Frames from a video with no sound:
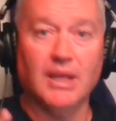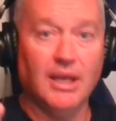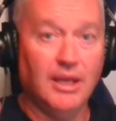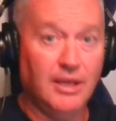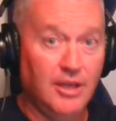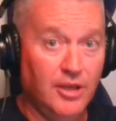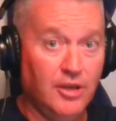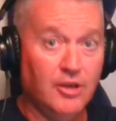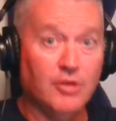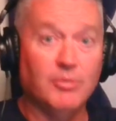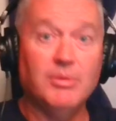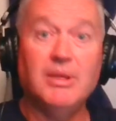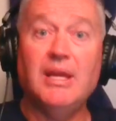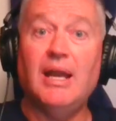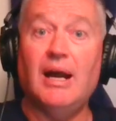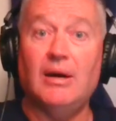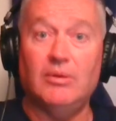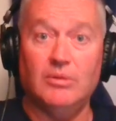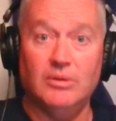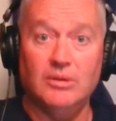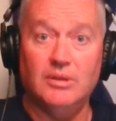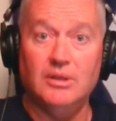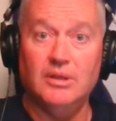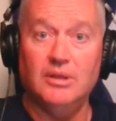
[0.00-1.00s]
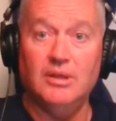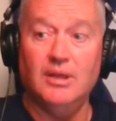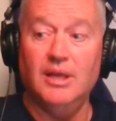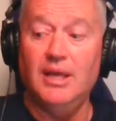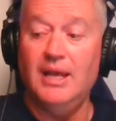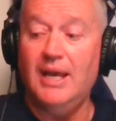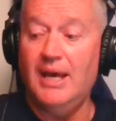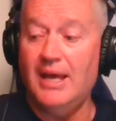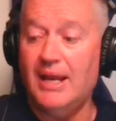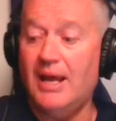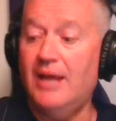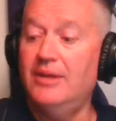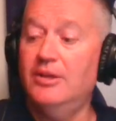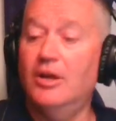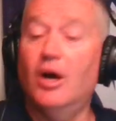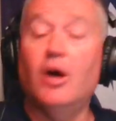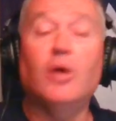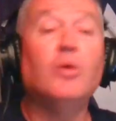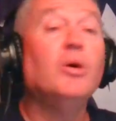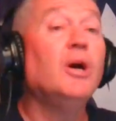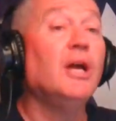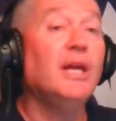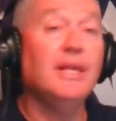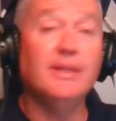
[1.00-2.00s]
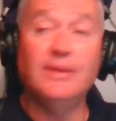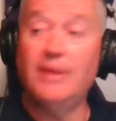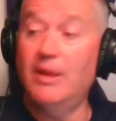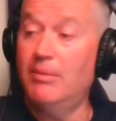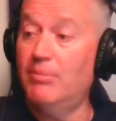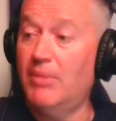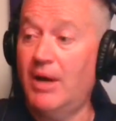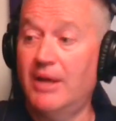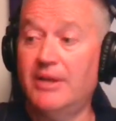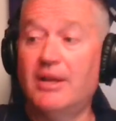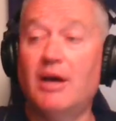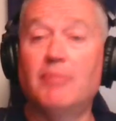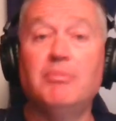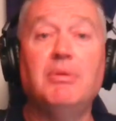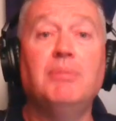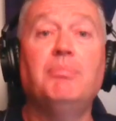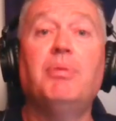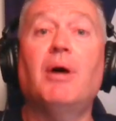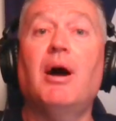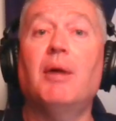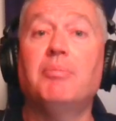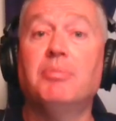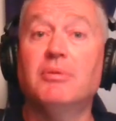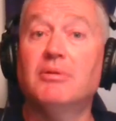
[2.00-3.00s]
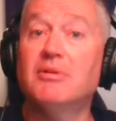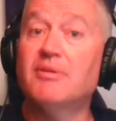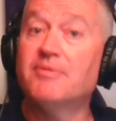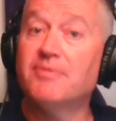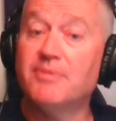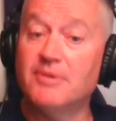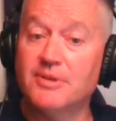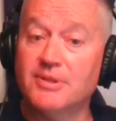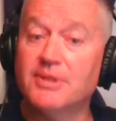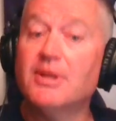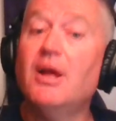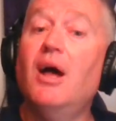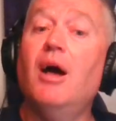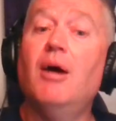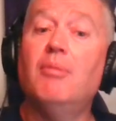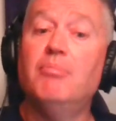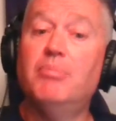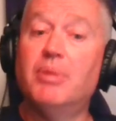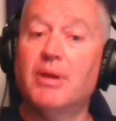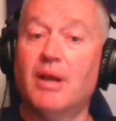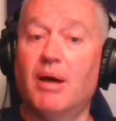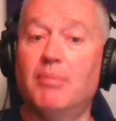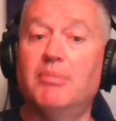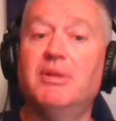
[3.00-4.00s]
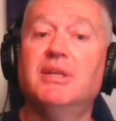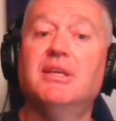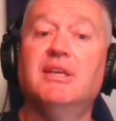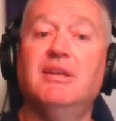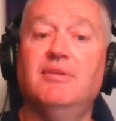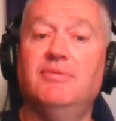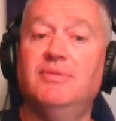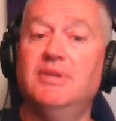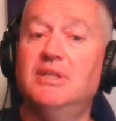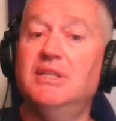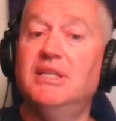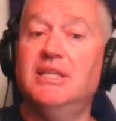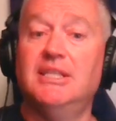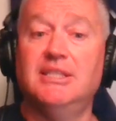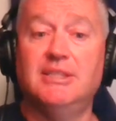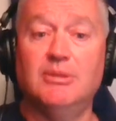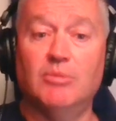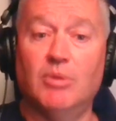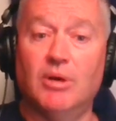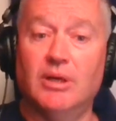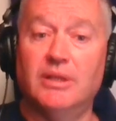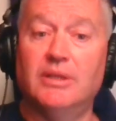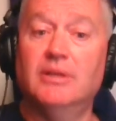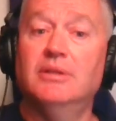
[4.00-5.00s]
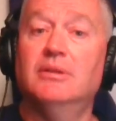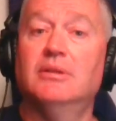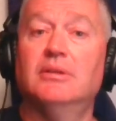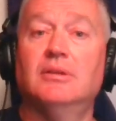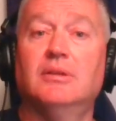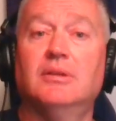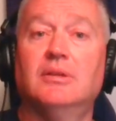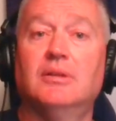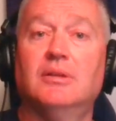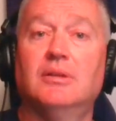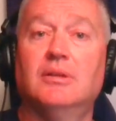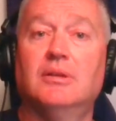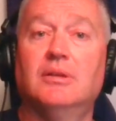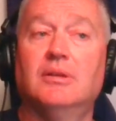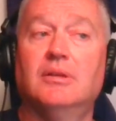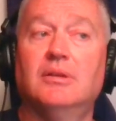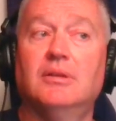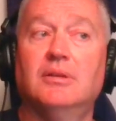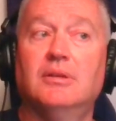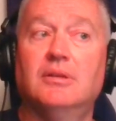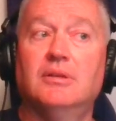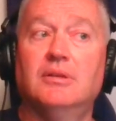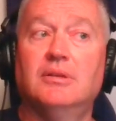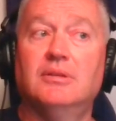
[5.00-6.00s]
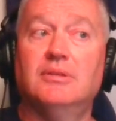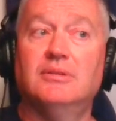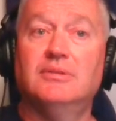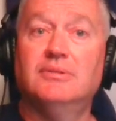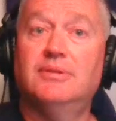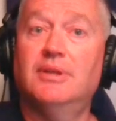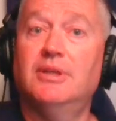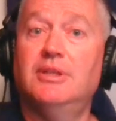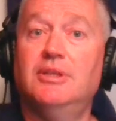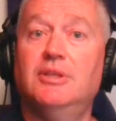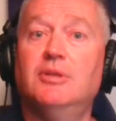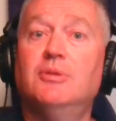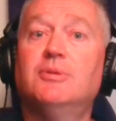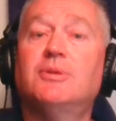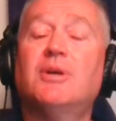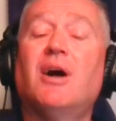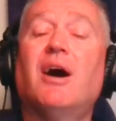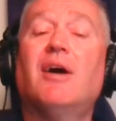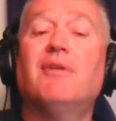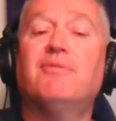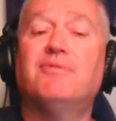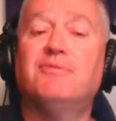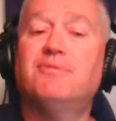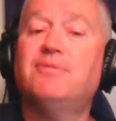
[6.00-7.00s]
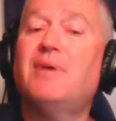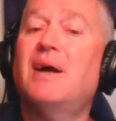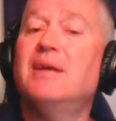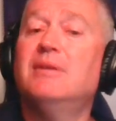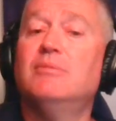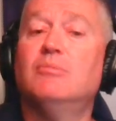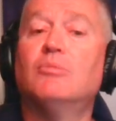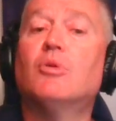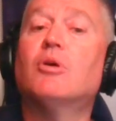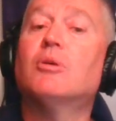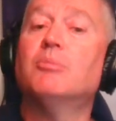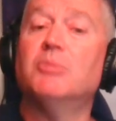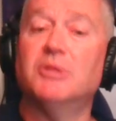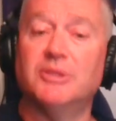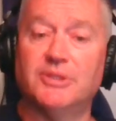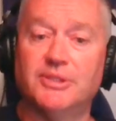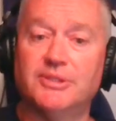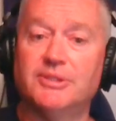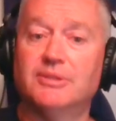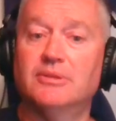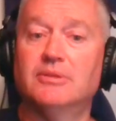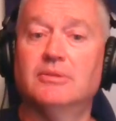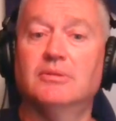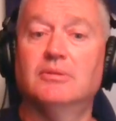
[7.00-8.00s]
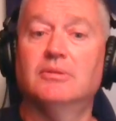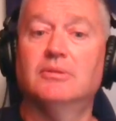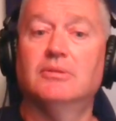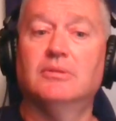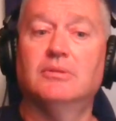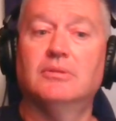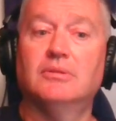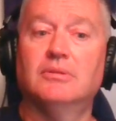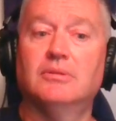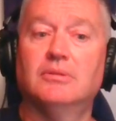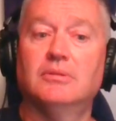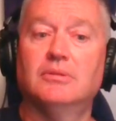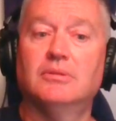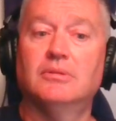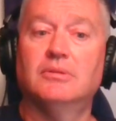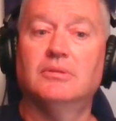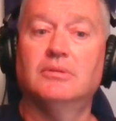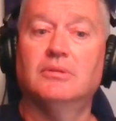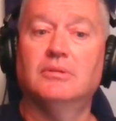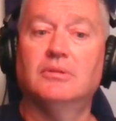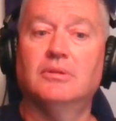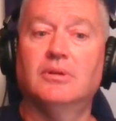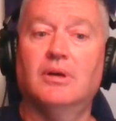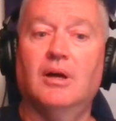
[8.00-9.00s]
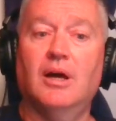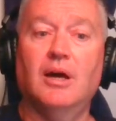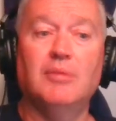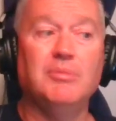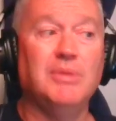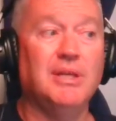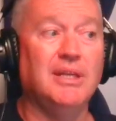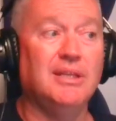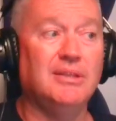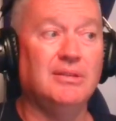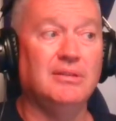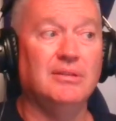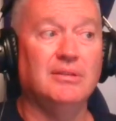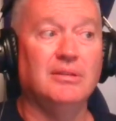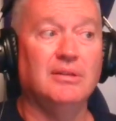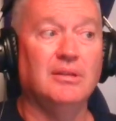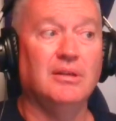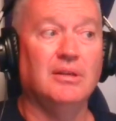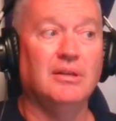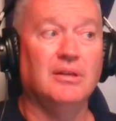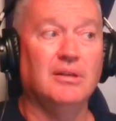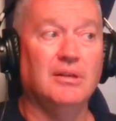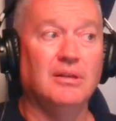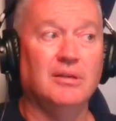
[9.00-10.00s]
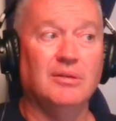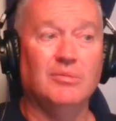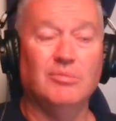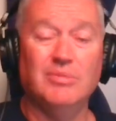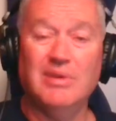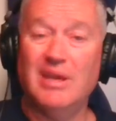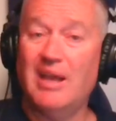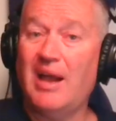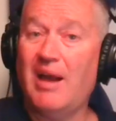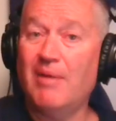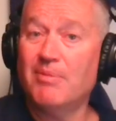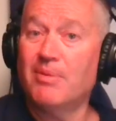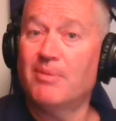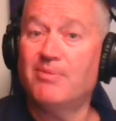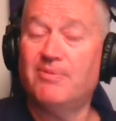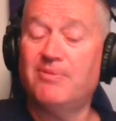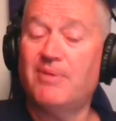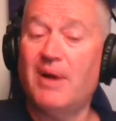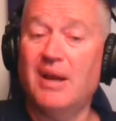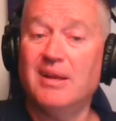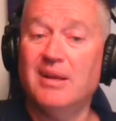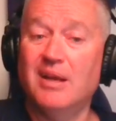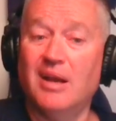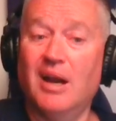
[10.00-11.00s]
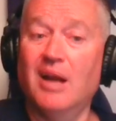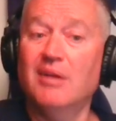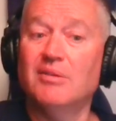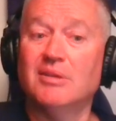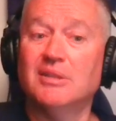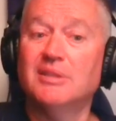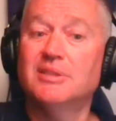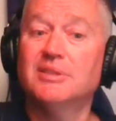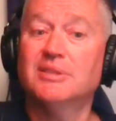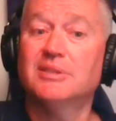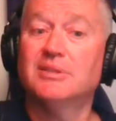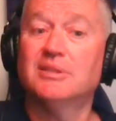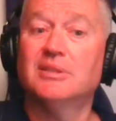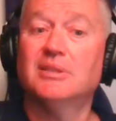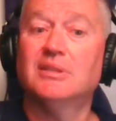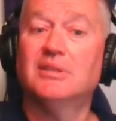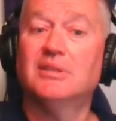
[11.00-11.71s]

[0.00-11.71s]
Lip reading: Hear me out. And I know they might not be popular at first, but I'm going to give you an easy one. The Utah Fighting Mormons. I mean, we have the Fighting Irish.